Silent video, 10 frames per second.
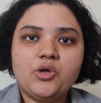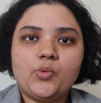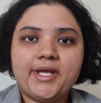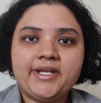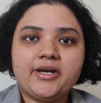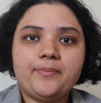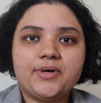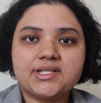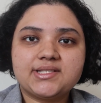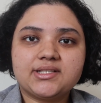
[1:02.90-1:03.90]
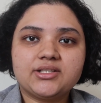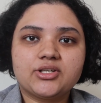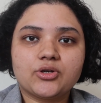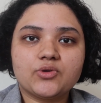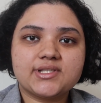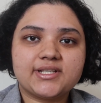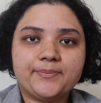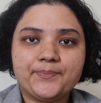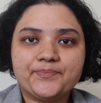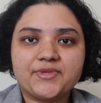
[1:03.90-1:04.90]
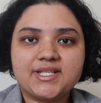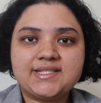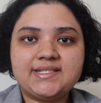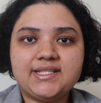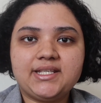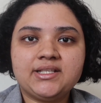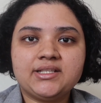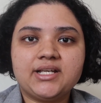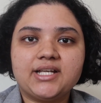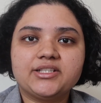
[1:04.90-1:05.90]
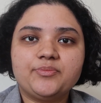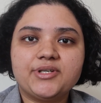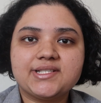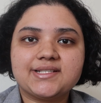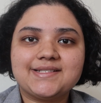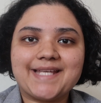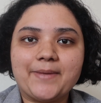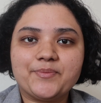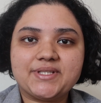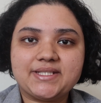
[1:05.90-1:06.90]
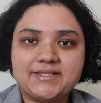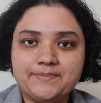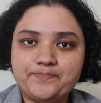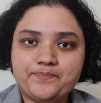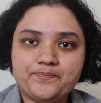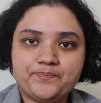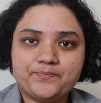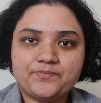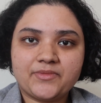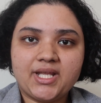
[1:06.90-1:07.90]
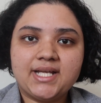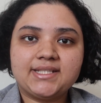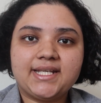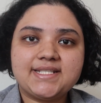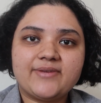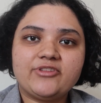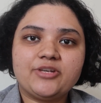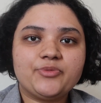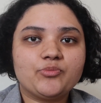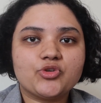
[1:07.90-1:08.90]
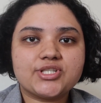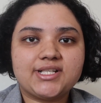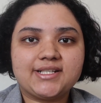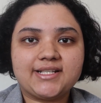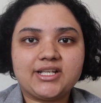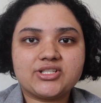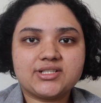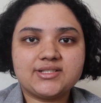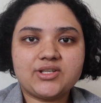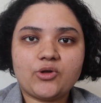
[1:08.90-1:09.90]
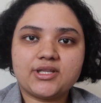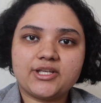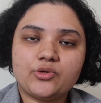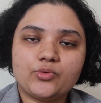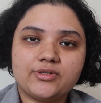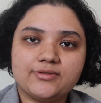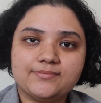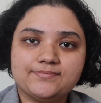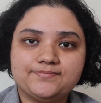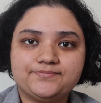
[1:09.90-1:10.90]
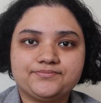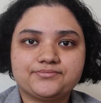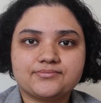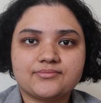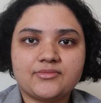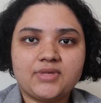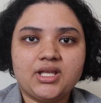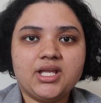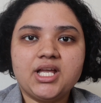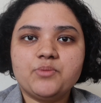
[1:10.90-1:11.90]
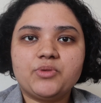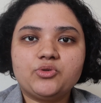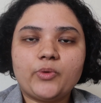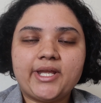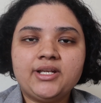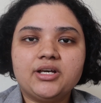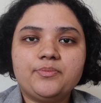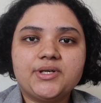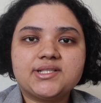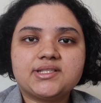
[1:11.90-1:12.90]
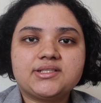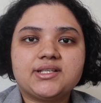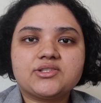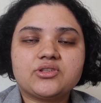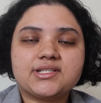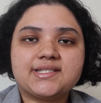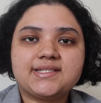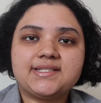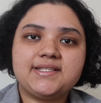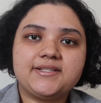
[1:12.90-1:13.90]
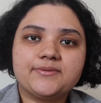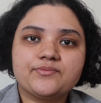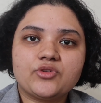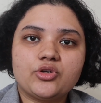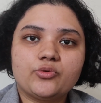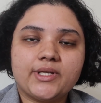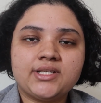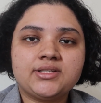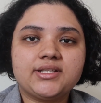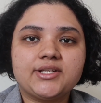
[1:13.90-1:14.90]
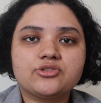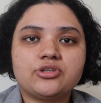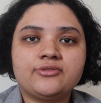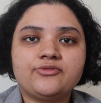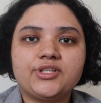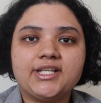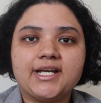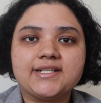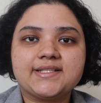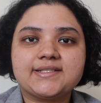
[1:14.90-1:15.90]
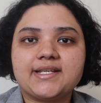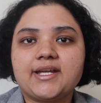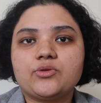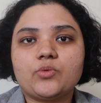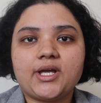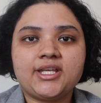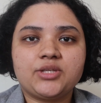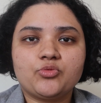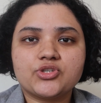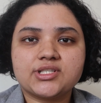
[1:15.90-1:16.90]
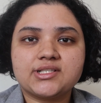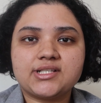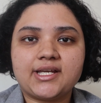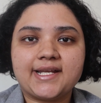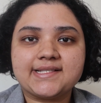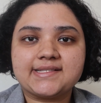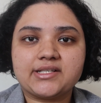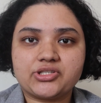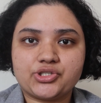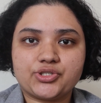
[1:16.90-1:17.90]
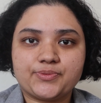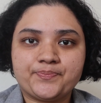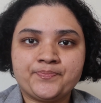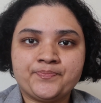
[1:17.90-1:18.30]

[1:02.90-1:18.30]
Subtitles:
when a person grows up seeing the other person's empathy, they develop emotional intelligence on their own. But when a person does not see or when they do not fully understand why emotions are as such